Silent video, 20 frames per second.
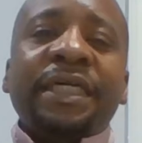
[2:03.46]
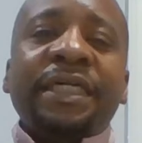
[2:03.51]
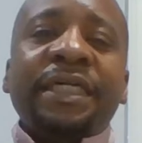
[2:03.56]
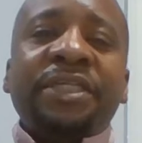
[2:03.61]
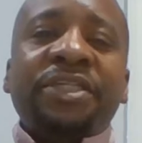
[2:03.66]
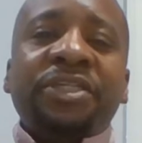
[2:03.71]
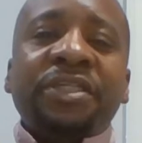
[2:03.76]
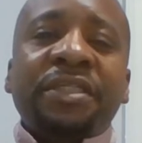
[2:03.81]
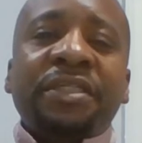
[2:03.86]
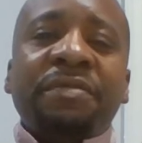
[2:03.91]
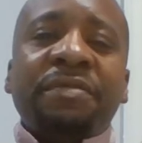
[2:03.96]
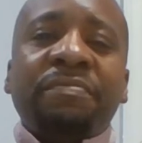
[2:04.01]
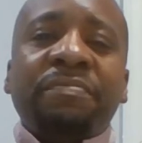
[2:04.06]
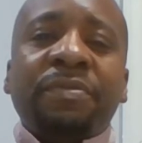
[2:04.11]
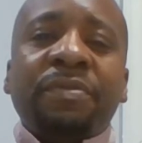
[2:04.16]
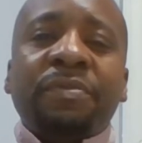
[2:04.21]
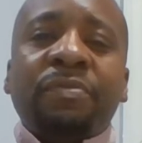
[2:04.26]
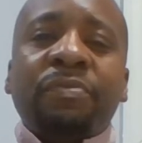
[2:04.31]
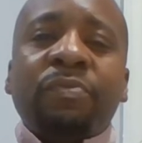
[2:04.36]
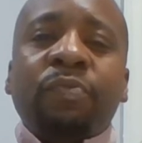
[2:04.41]
is just
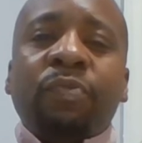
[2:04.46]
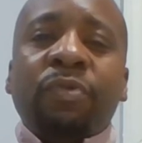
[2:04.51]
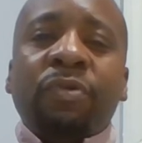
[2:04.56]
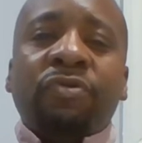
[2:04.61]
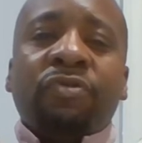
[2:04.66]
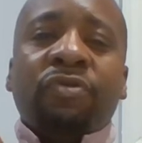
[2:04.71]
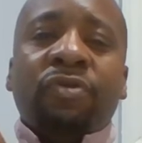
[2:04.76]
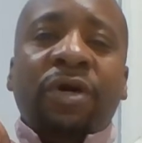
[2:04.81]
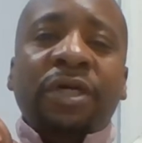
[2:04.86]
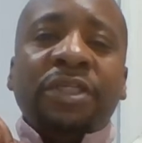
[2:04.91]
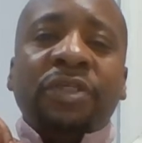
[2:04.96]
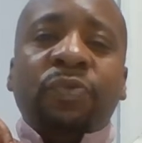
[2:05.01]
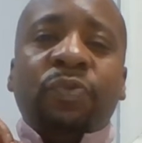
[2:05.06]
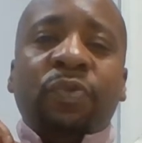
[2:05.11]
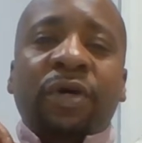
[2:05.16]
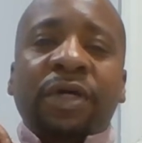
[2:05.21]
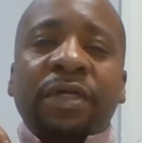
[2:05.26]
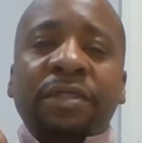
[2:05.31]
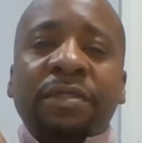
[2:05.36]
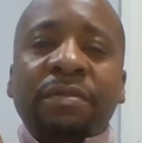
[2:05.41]
cross
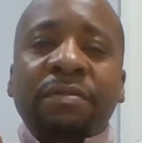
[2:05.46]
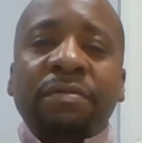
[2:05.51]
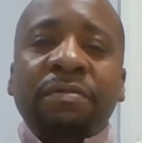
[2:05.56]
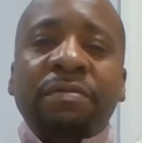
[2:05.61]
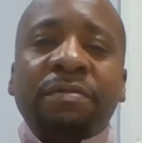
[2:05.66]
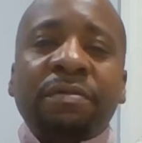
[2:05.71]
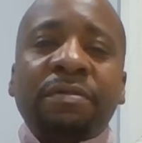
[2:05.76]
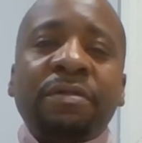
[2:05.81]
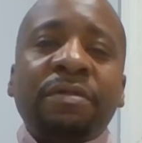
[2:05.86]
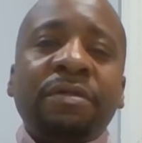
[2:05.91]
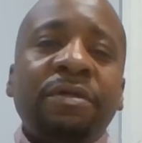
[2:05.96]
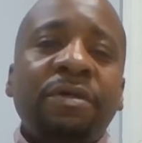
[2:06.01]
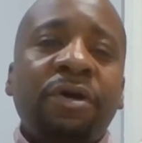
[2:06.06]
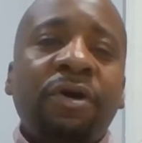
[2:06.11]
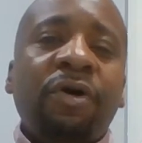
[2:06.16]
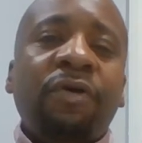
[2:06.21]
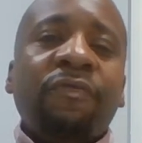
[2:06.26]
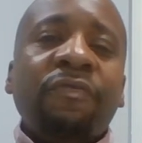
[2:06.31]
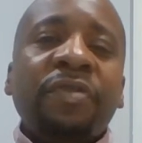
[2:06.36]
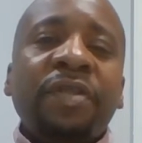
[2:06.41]
one
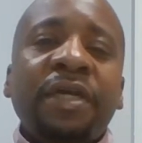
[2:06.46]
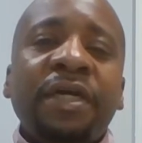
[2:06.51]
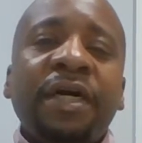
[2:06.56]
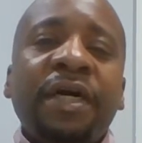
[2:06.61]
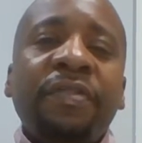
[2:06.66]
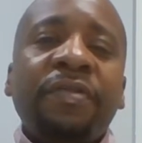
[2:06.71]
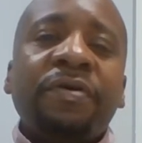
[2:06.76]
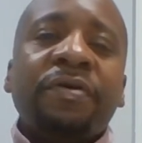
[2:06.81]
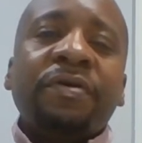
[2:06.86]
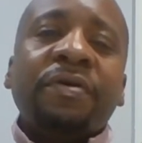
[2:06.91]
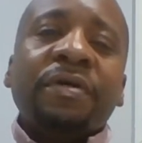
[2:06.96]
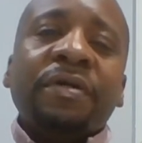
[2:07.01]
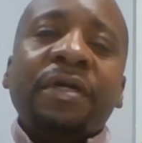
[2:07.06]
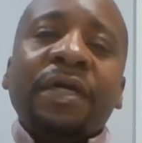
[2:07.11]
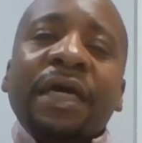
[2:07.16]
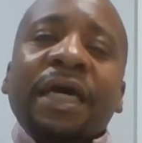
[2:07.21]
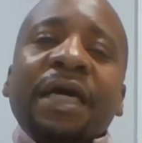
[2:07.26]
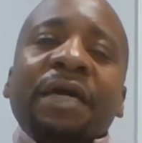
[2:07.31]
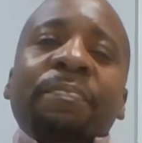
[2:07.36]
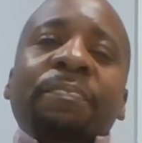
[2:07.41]
over the other
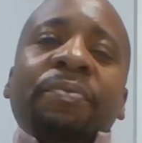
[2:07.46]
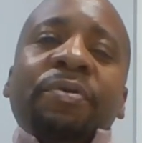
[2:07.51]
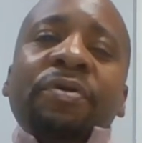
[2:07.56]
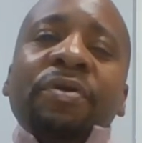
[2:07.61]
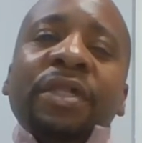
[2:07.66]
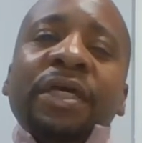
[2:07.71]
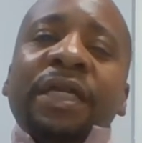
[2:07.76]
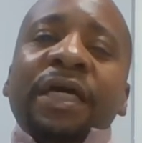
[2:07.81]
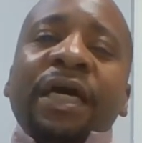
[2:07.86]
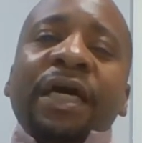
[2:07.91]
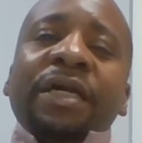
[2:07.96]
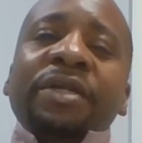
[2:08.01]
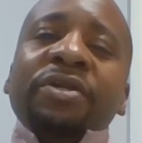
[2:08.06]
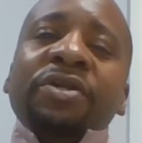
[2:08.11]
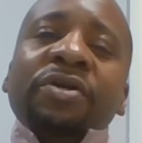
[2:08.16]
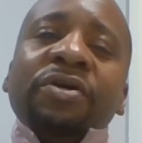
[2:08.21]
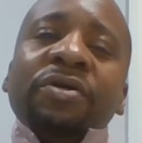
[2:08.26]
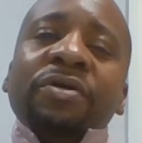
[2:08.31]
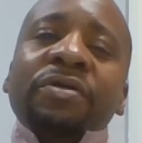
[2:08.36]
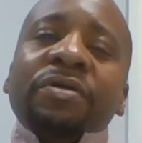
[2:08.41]
and pull it
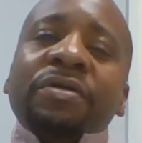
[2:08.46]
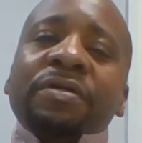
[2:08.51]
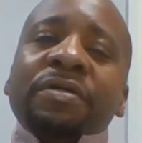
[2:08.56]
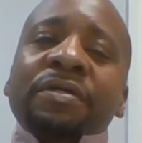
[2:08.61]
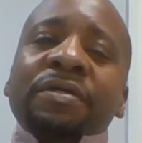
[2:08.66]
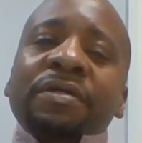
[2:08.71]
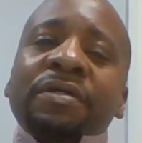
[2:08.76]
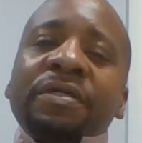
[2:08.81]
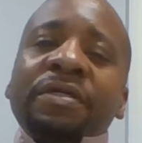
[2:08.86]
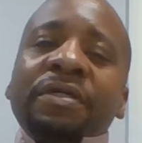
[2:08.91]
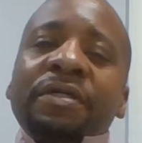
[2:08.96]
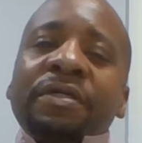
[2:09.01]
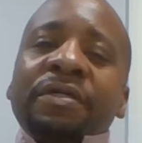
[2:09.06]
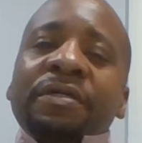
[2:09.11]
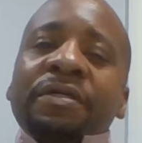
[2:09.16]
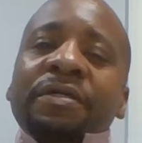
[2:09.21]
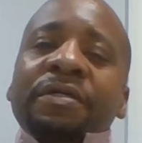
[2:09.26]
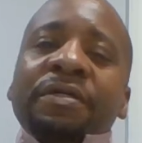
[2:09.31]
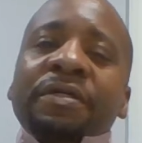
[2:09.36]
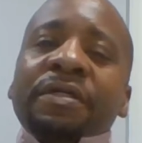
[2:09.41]
under.
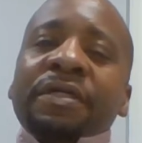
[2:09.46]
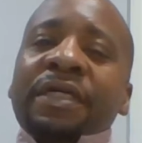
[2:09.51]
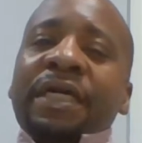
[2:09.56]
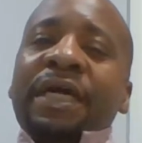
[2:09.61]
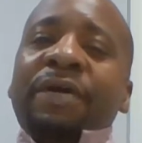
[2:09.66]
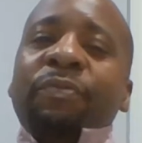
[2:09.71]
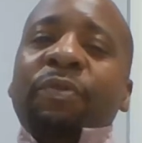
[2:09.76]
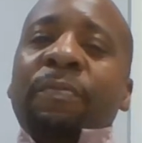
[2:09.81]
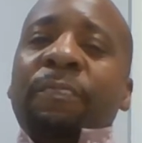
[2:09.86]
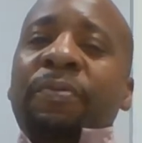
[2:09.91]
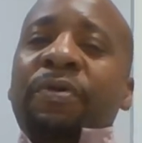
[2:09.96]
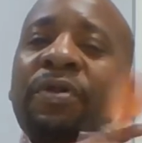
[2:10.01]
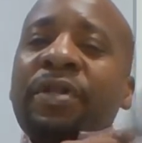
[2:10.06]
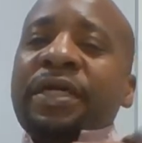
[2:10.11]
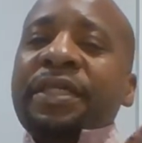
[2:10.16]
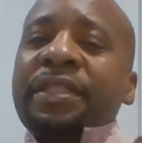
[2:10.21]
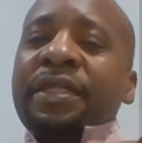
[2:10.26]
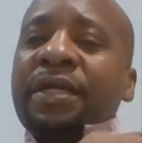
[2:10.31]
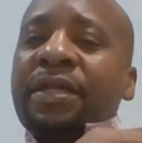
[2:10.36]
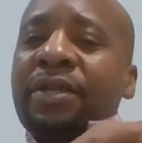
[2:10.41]
And we're
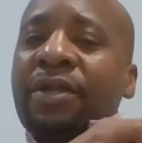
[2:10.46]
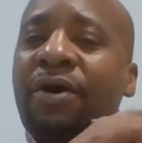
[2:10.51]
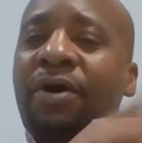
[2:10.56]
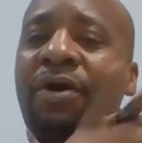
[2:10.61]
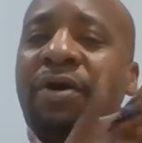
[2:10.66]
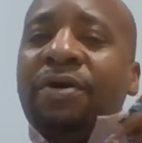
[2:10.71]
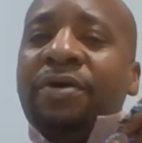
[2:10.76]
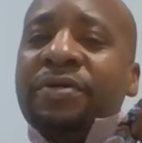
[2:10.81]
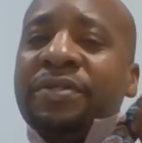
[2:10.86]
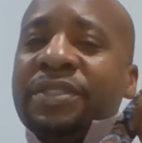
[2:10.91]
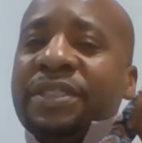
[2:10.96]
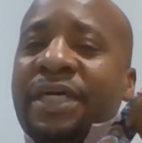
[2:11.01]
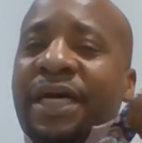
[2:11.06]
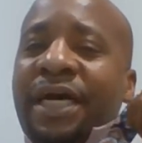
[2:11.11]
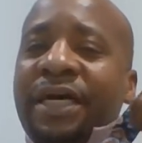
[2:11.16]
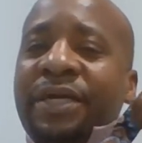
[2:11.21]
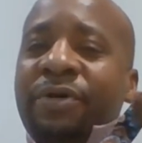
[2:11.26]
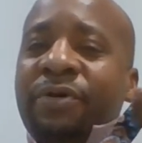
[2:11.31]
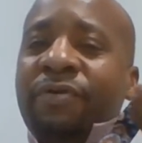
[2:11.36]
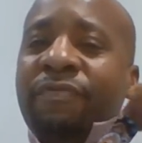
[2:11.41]
pulling the longer
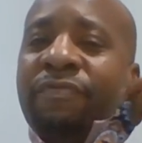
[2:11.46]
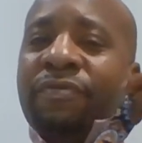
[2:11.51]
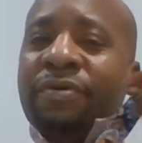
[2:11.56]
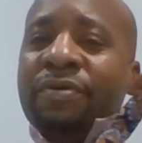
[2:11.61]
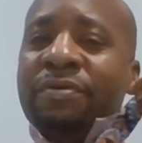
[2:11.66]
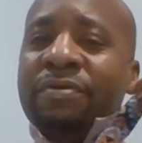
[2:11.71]
side over